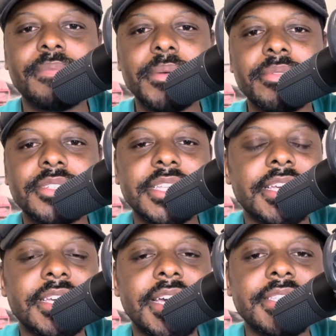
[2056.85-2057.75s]
People are
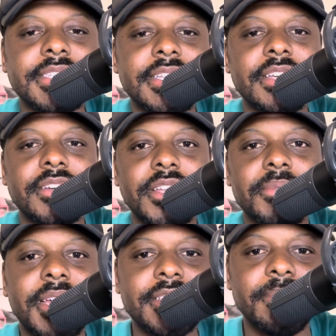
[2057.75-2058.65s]
sneaking guns in here, and they were
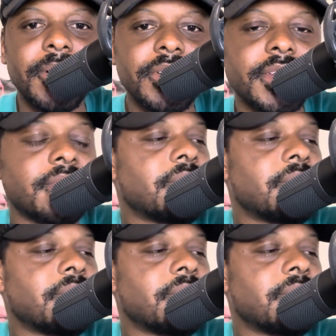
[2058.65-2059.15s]
like demoted.